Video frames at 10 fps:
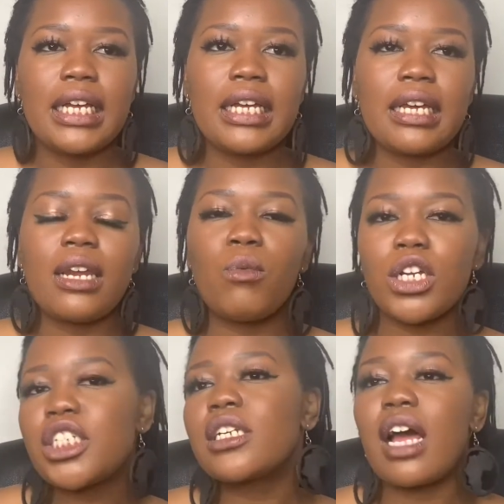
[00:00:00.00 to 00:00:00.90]
in
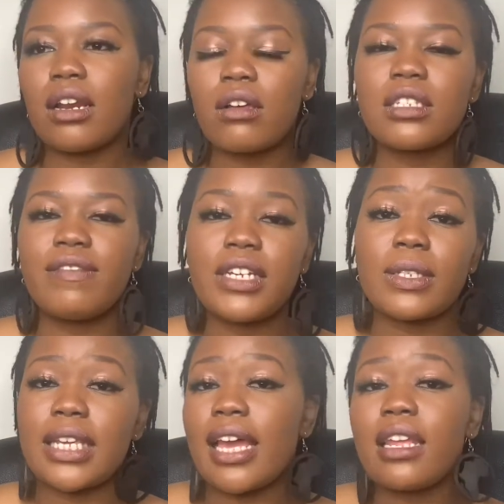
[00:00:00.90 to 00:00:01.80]
watching like lots of videos,
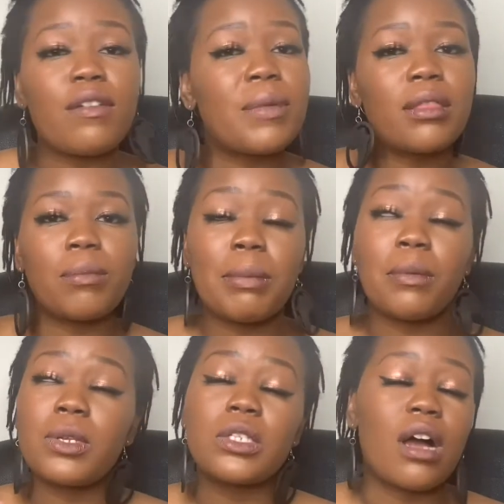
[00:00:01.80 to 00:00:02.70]
again, even with people
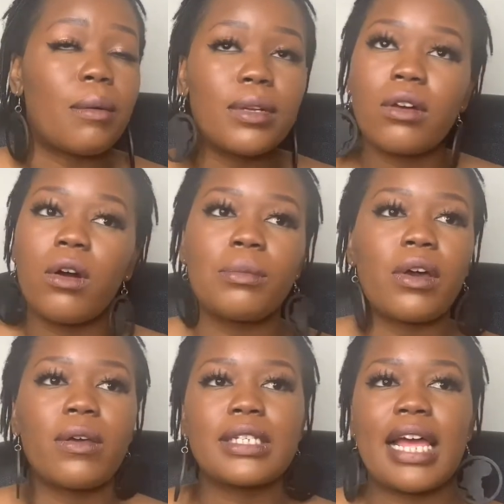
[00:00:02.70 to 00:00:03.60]
who started with
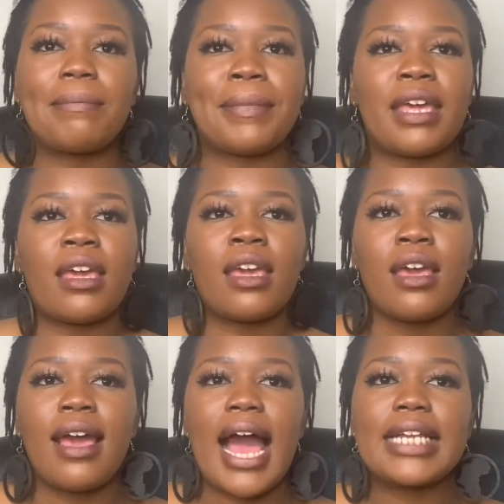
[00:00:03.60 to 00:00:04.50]
coils like me,
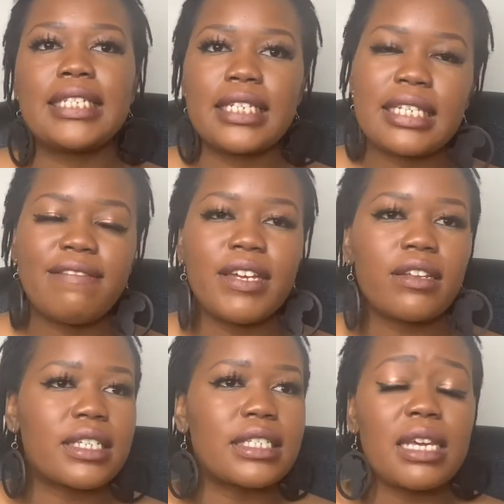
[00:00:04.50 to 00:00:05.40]
I did see
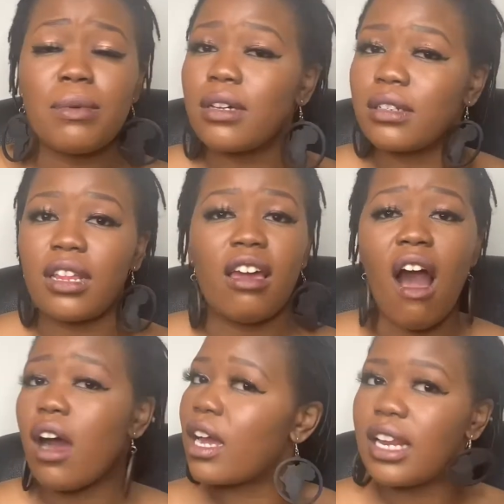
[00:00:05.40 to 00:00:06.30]
videos and see, well, they
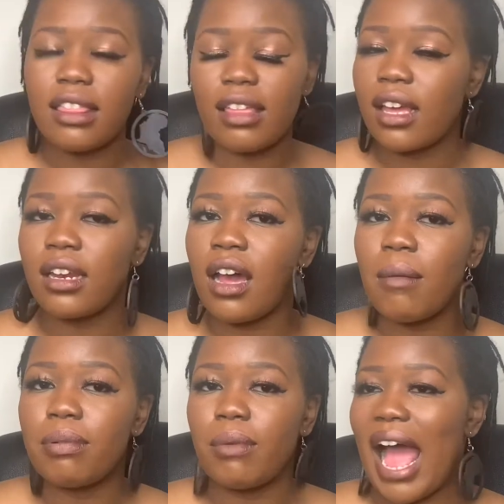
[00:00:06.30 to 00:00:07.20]
are gonna thicken
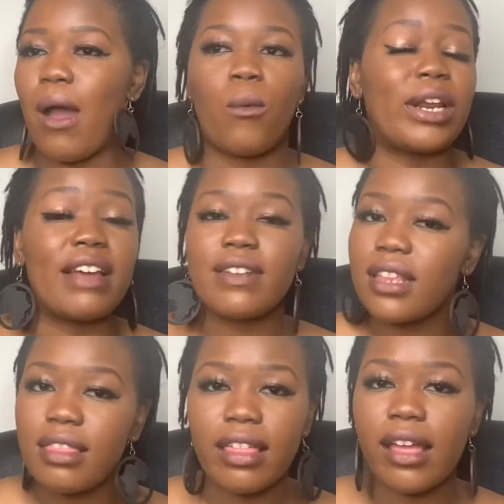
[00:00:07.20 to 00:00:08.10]
up whenever
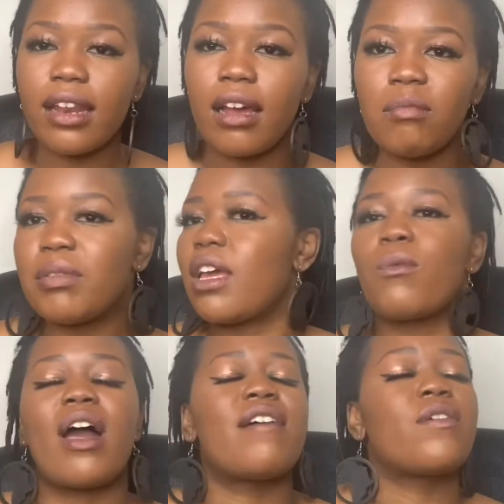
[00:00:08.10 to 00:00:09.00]
they thicken up, in
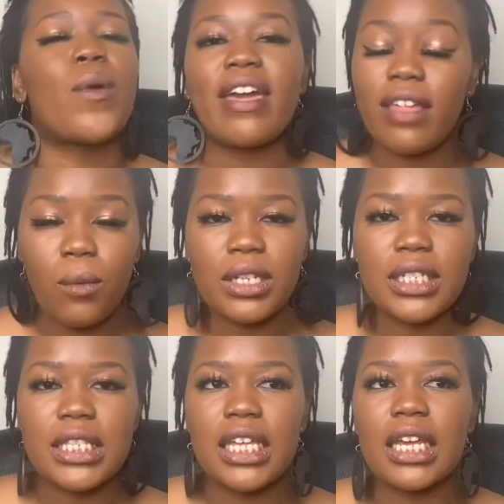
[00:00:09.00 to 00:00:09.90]
whatever way they want
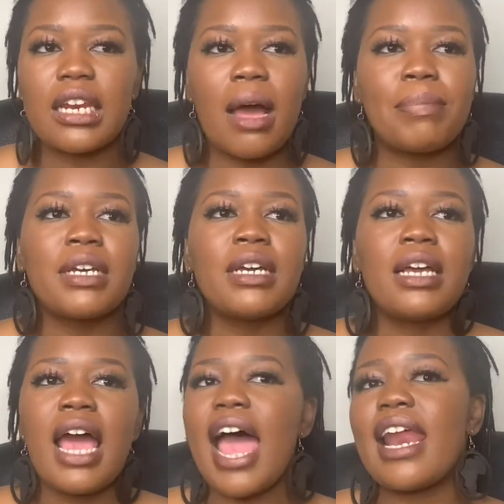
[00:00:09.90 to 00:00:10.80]
to thicken up.
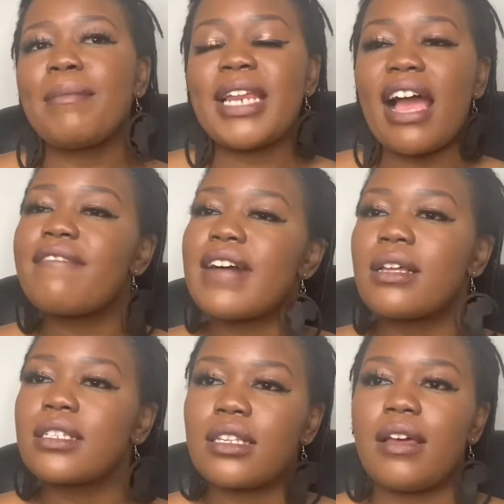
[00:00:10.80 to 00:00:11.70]
And I mean, I
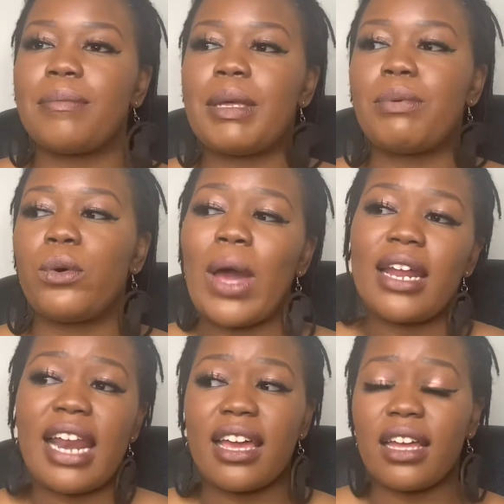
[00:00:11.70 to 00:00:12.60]
found certain people who
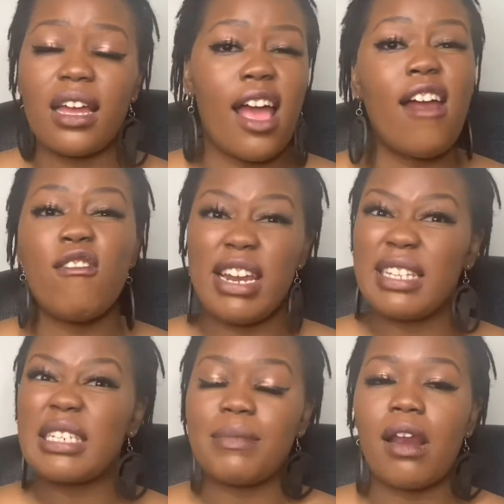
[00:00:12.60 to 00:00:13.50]
had like a really
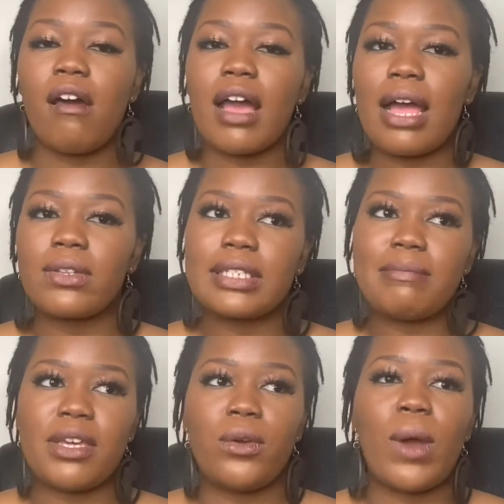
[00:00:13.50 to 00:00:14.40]
similar lock count to
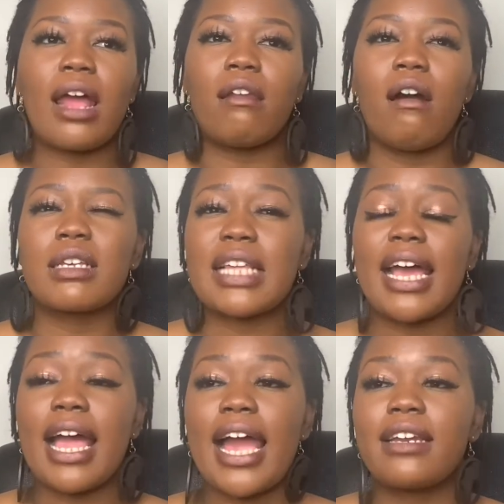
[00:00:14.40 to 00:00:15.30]
me, who had locks that I
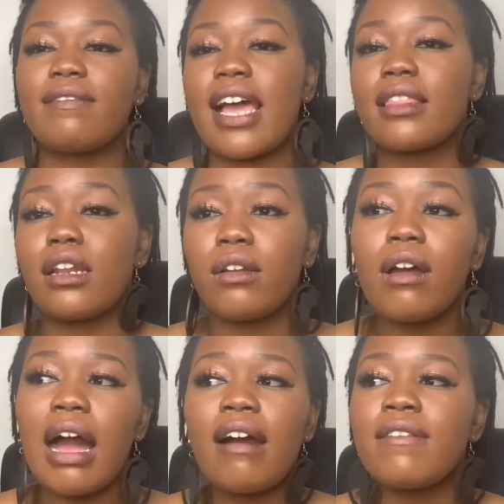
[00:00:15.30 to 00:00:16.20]
kind of like the look
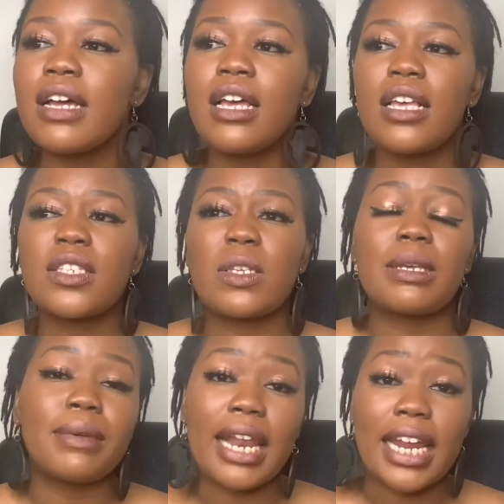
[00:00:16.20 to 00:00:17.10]
of. So
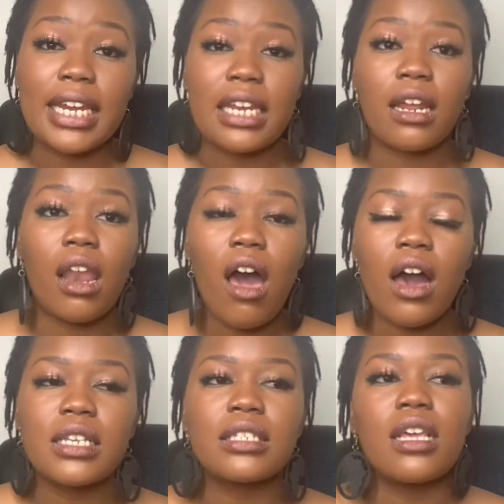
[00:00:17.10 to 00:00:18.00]
someone like Nina
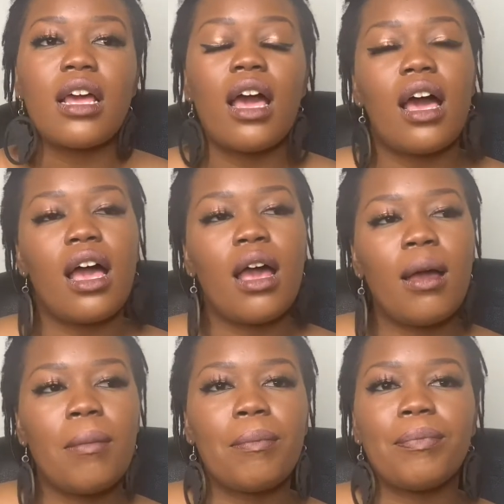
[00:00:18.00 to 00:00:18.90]
Locks.
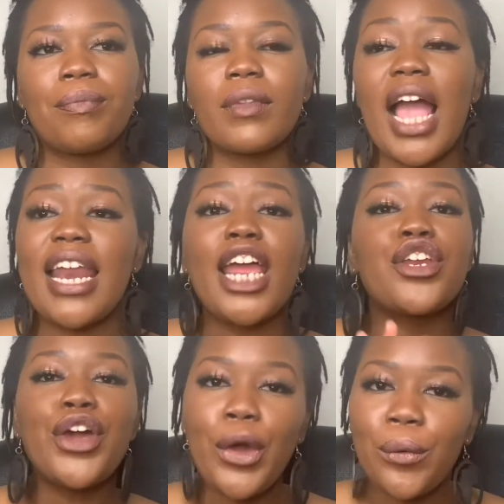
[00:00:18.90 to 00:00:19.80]
And I
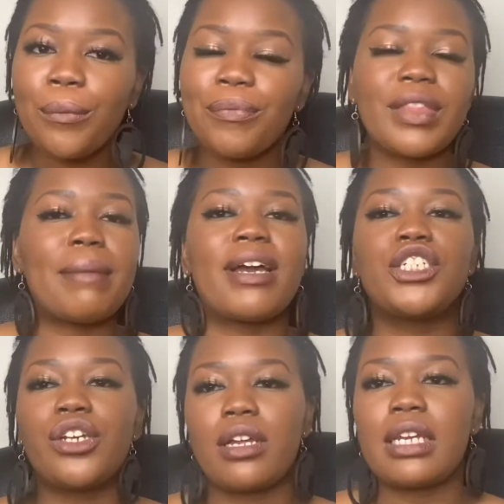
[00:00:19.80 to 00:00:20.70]
know that my
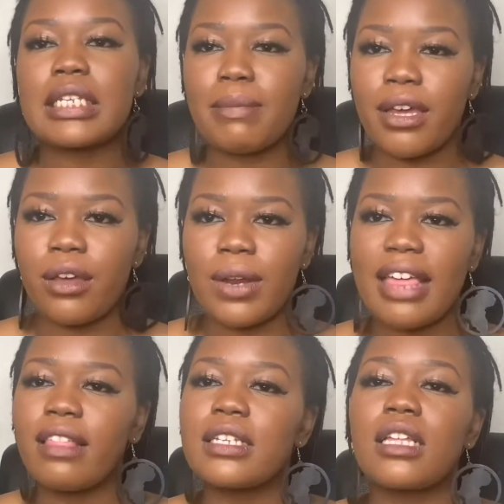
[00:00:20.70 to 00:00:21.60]
journey is my own. I
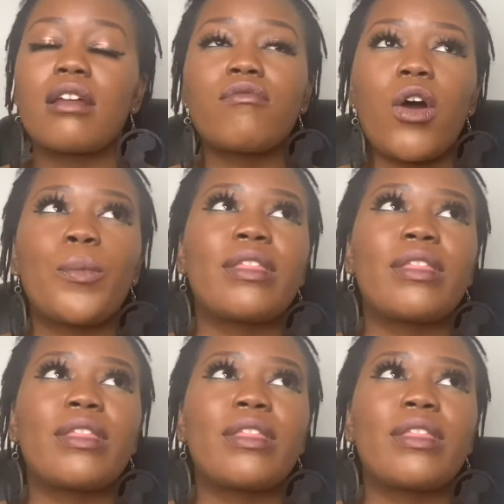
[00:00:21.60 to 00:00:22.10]
think there's nothing wrong with